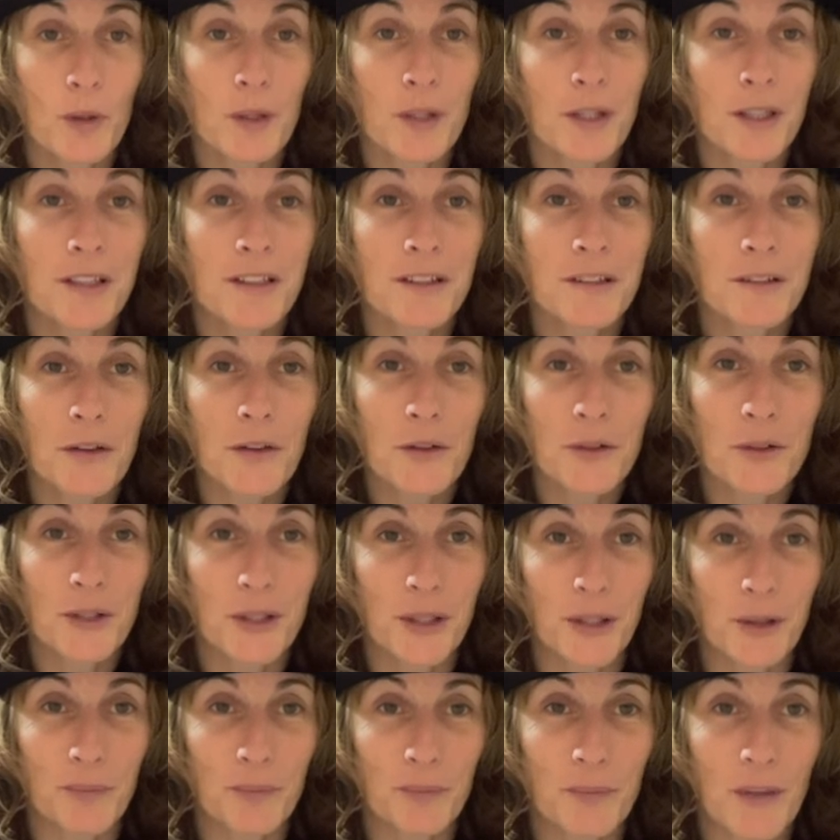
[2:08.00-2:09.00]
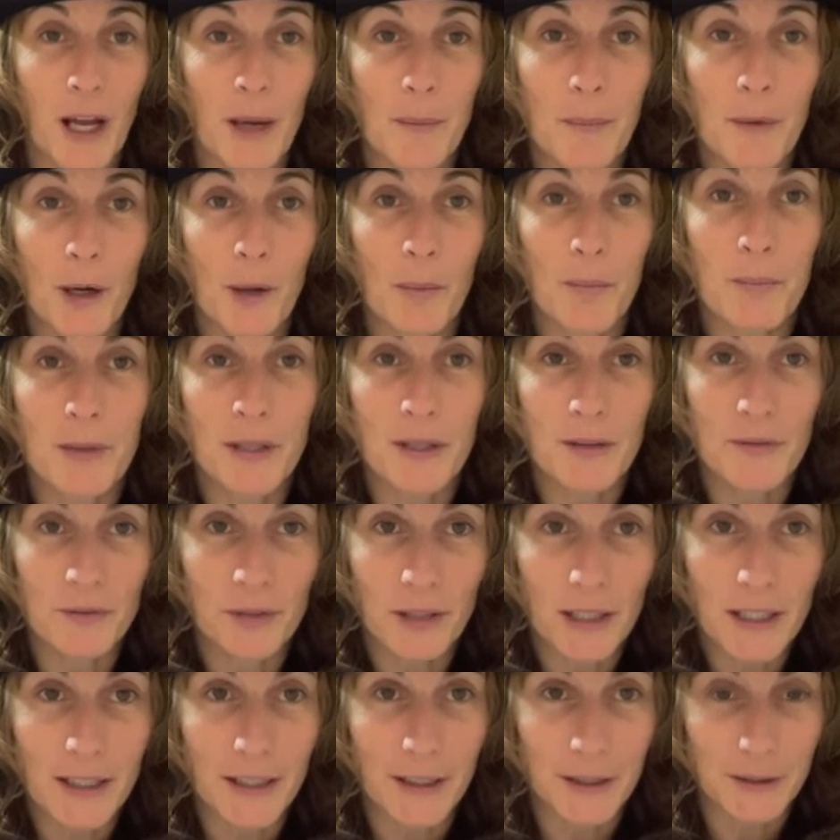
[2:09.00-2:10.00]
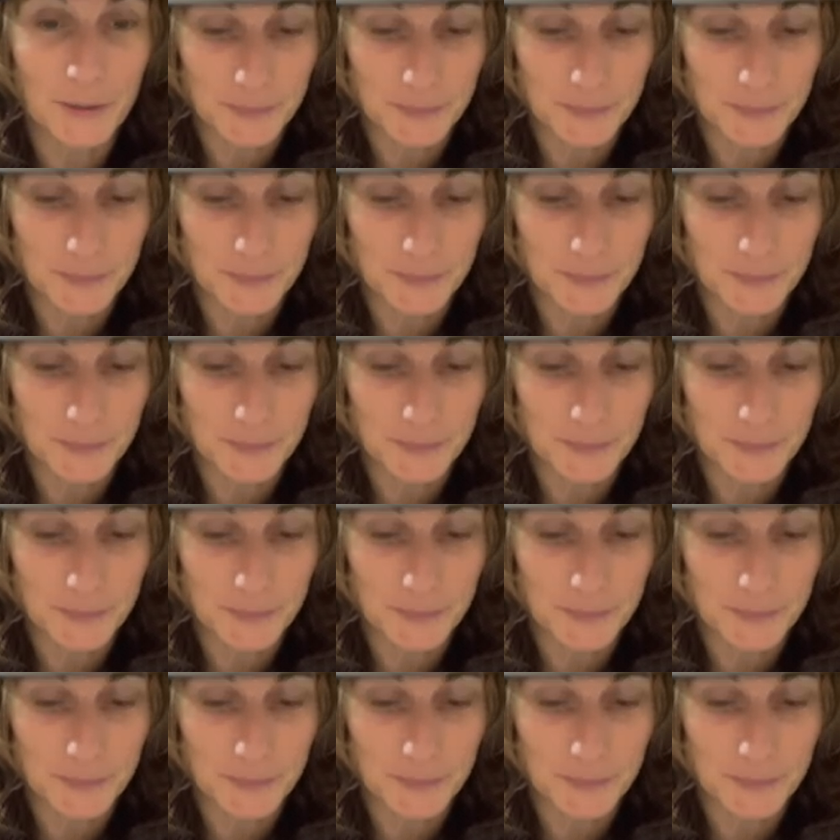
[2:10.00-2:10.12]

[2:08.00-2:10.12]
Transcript: it in another key. How about B flat?